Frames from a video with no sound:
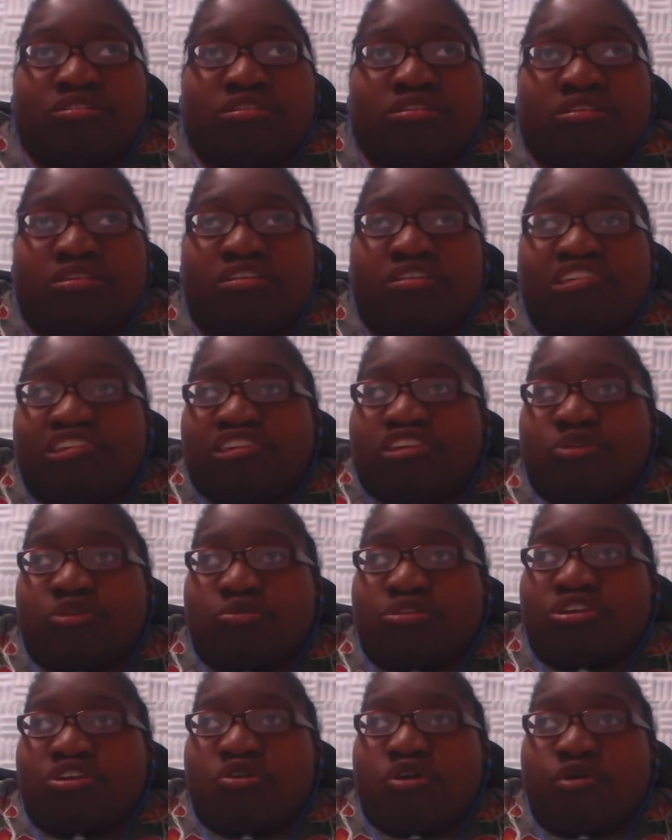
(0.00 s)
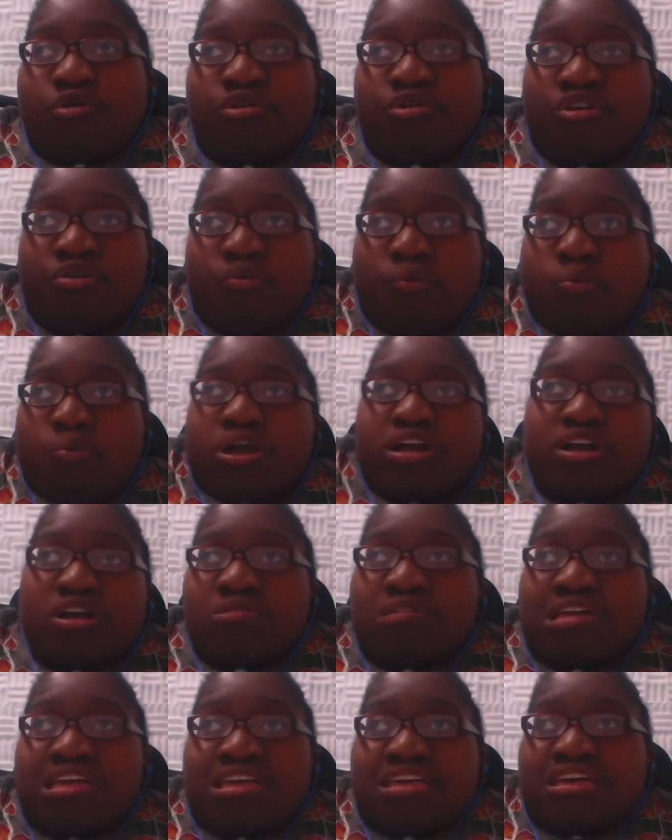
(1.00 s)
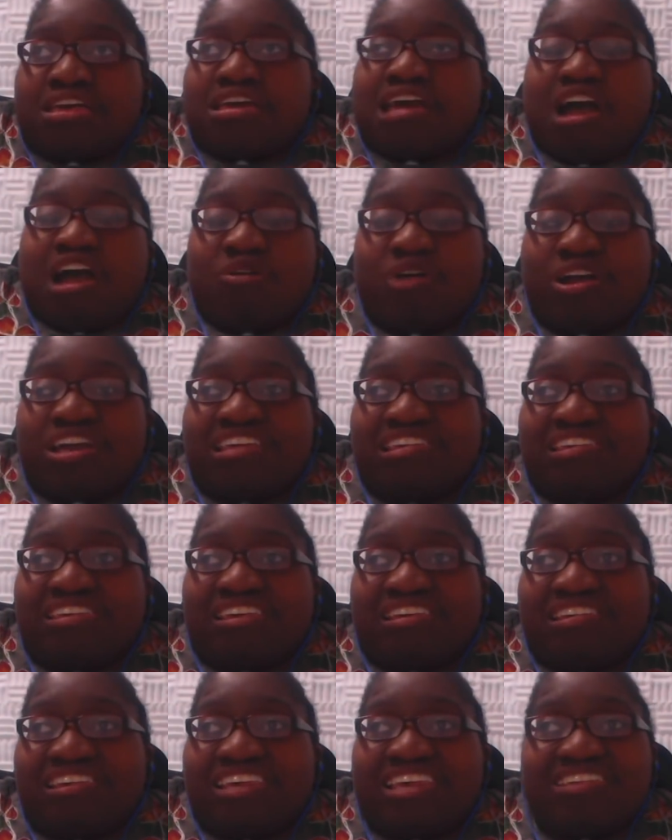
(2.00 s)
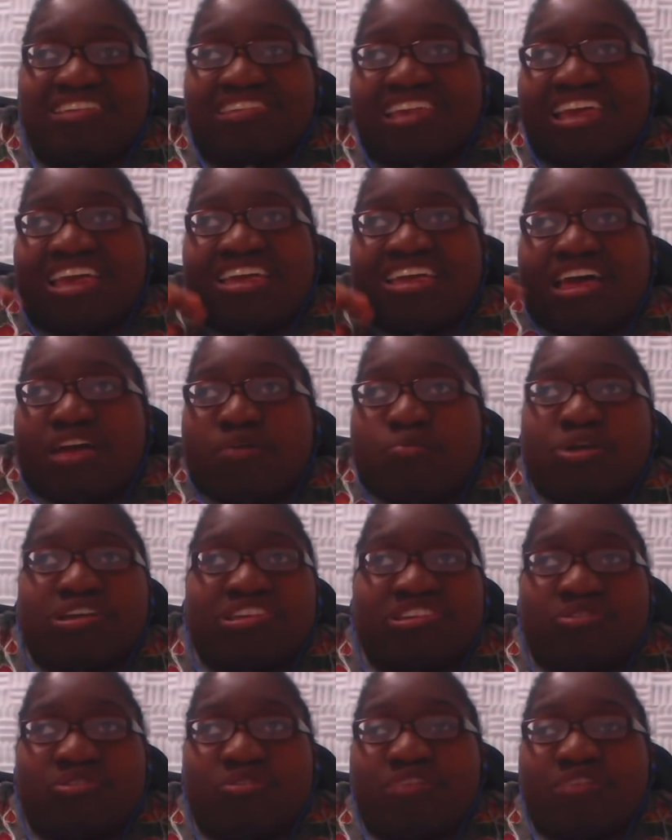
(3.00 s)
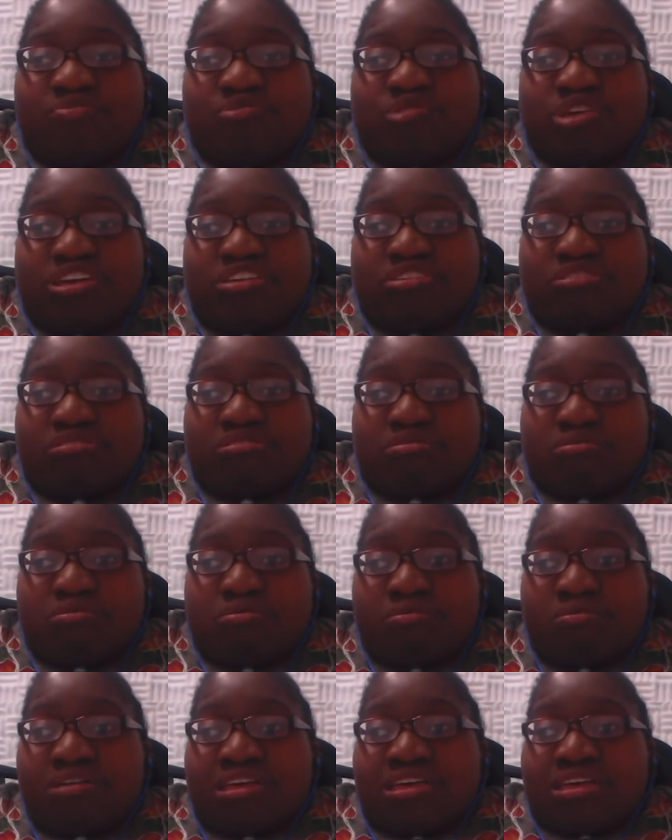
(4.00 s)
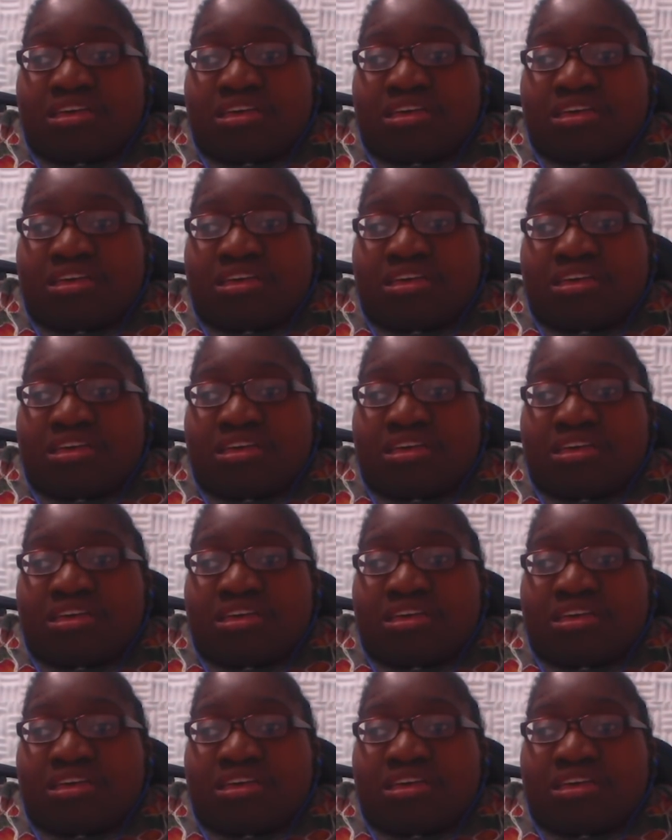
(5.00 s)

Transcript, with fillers: the security guard went up, got my necessities. I went to my friend's room.